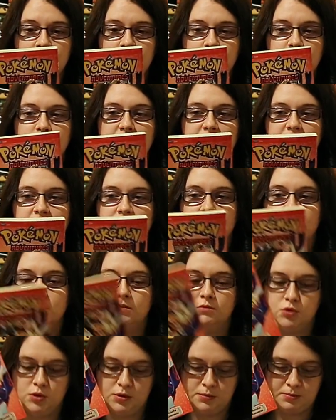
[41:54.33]
which is the
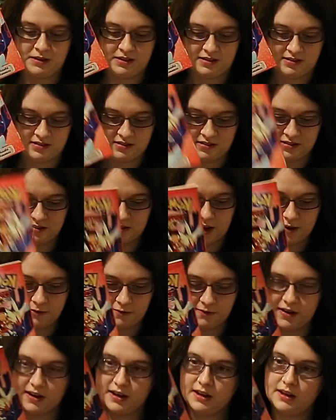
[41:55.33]
Ruby and
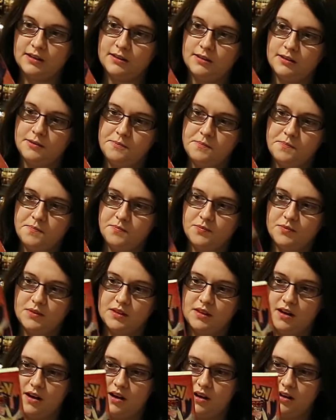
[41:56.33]
Sapphire
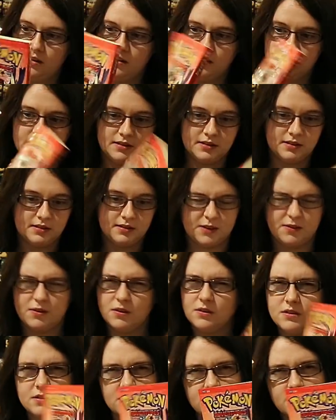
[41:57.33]
arc.
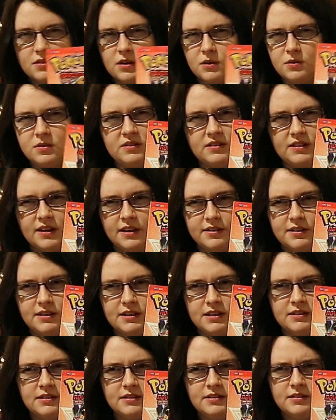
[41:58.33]
Everyone looks so
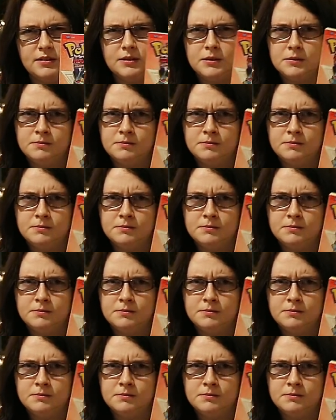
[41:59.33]
serious.